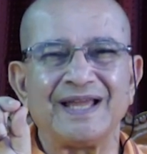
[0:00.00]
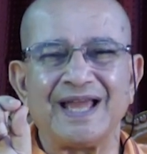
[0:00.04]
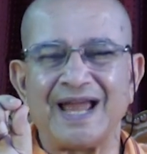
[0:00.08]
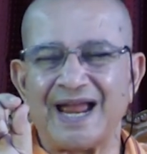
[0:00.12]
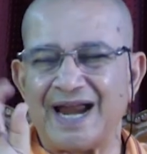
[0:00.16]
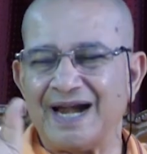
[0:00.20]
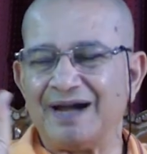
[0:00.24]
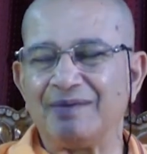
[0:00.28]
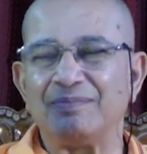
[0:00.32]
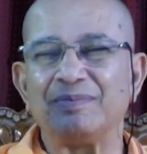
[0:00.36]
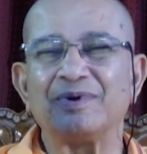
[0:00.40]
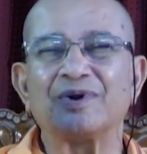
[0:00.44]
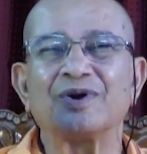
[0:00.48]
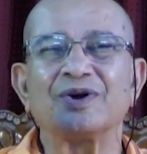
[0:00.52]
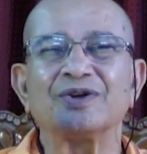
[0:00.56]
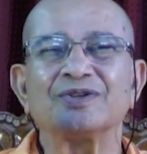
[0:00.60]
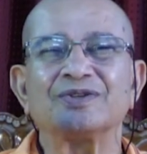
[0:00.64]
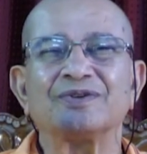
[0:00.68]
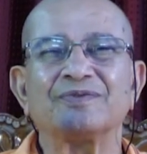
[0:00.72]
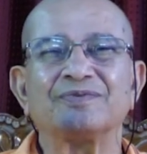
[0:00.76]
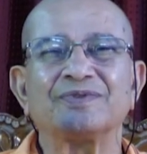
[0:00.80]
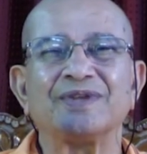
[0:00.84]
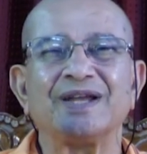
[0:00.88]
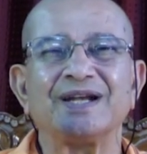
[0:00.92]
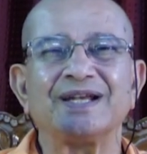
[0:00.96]
And because
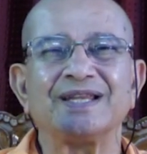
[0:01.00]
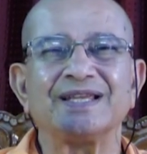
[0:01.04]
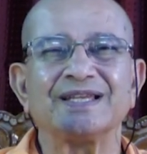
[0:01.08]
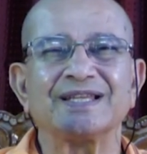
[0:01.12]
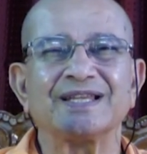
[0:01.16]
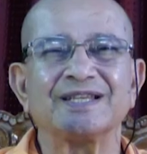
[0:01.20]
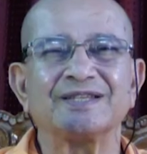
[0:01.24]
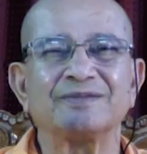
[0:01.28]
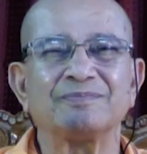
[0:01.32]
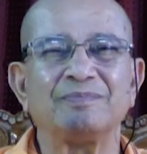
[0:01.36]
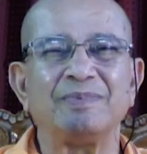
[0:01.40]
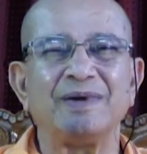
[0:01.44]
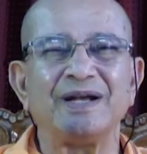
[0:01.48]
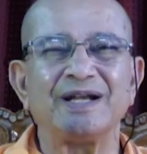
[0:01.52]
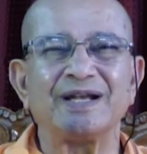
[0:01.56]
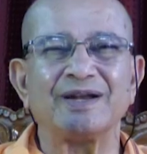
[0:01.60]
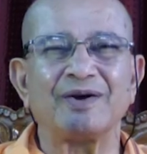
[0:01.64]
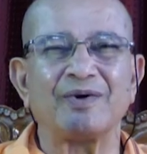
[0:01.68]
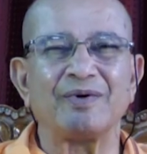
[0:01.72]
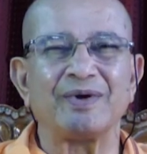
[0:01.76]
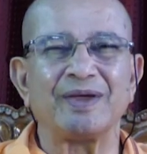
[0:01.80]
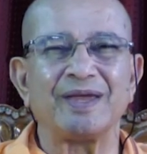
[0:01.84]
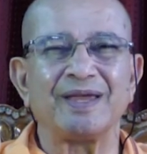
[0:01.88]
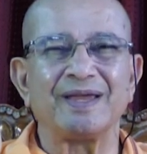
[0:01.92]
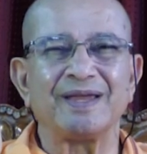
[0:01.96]
of that, it is split
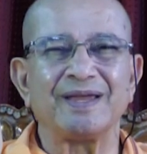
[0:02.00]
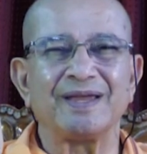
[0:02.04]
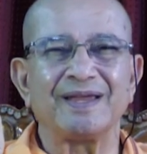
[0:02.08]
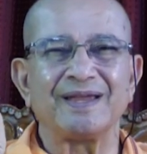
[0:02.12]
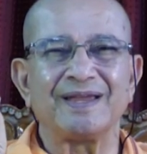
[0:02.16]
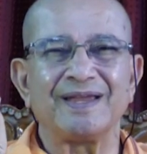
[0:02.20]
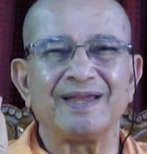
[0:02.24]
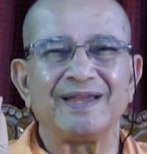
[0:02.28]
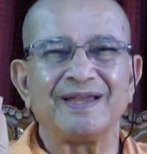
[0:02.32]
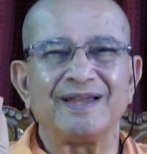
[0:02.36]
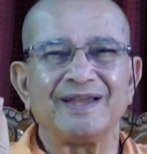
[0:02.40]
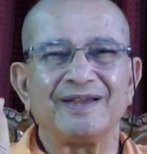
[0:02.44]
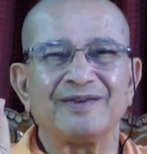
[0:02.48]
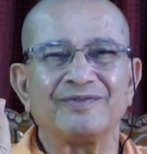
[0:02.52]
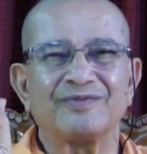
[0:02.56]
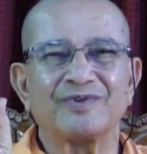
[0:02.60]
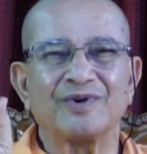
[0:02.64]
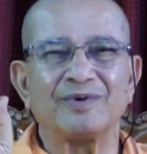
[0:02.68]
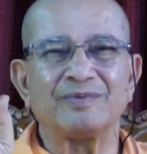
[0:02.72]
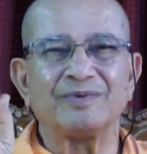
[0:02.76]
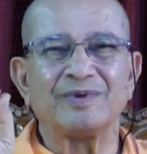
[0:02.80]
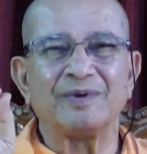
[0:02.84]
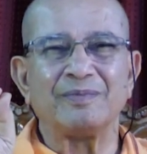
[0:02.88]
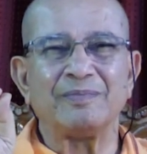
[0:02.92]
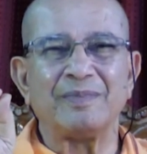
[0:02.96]
away
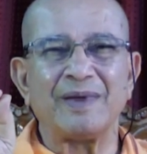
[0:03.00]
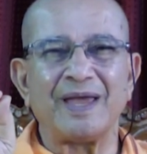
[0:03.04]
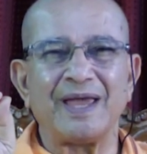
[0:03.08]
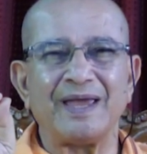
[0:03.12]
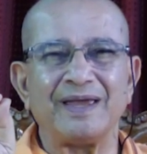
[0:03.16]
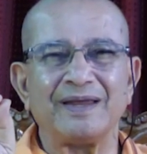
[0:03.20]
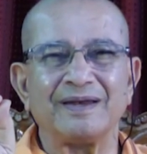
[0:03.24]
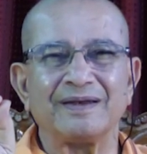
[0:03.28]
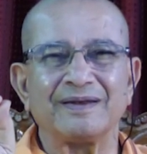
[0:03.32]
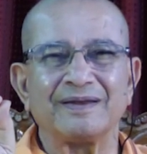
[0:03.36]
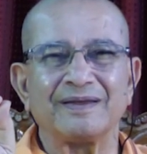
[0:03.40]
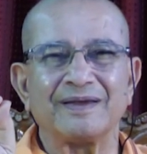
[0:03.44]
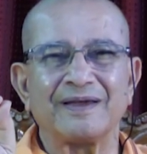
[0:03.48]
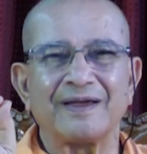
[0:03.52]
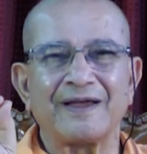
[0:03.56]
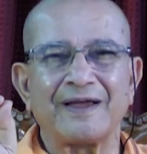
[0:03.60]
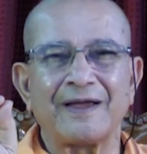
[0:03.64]
from the main.